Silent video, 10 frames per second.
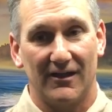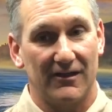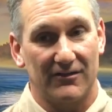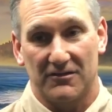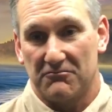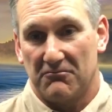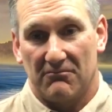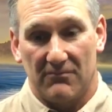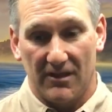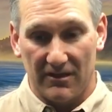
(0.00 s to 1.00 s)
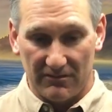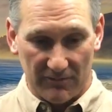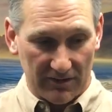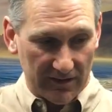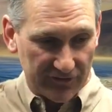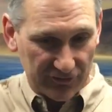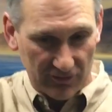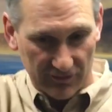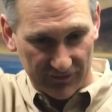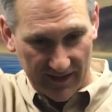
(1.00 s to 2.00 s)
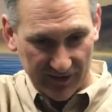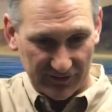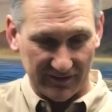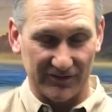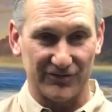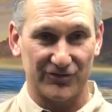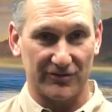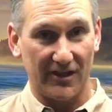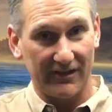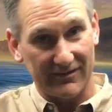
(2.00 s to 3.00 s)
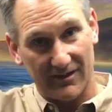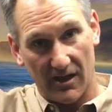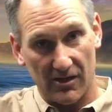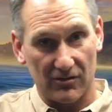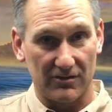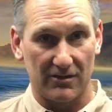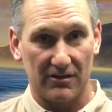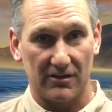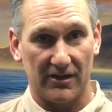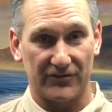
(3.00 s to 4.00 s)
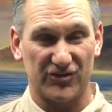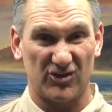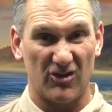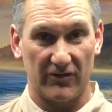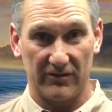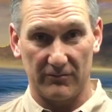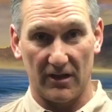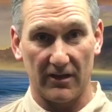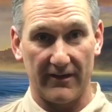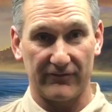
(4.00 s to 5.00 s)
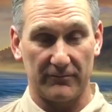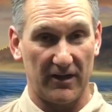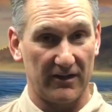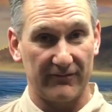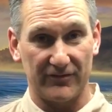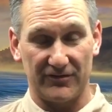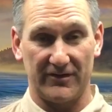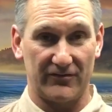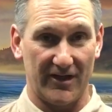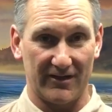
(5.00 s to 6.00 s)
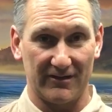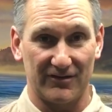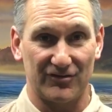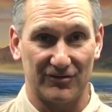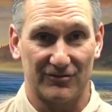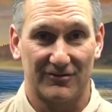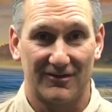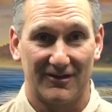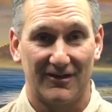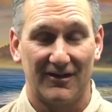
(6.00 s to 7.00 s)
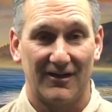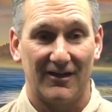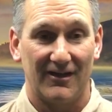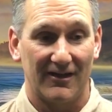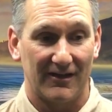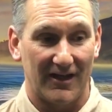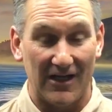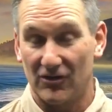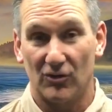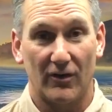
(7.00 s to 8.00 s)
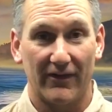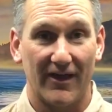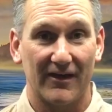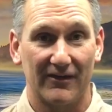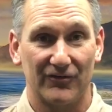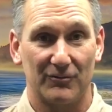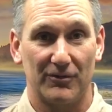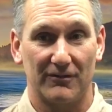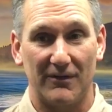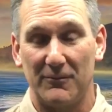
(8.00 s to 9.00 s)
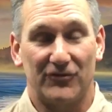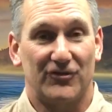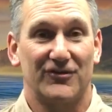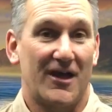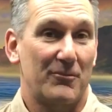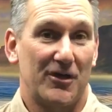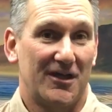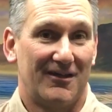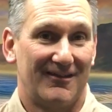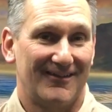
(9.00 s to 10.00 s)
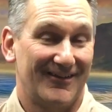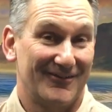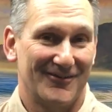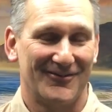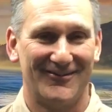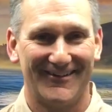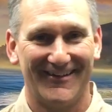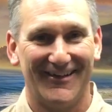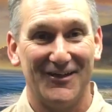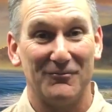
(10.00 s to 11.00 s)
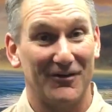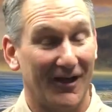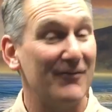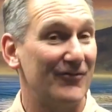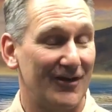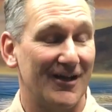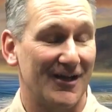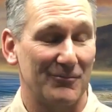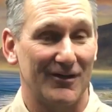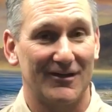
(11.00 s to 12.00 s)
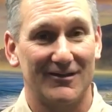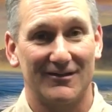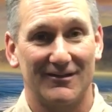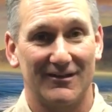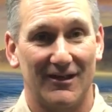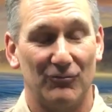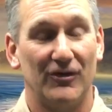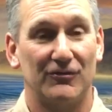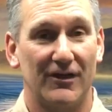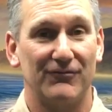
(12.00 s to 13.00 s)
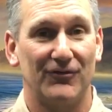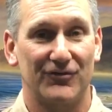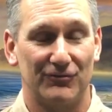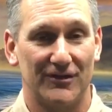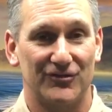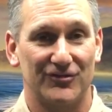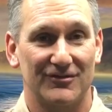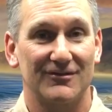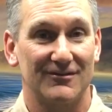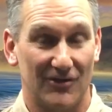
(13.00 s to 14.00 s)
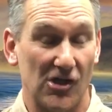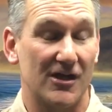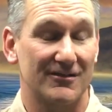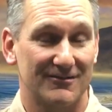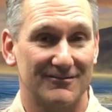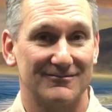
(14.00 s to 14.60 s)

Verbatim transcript: And my, my right shoulder is actually a strength now. It's stronger than my left. My left has never had an issue. And I don't know why that is, but maybe it's just happy. I don't know. But I'm very happy, and I'm really grateful to Rich a lot.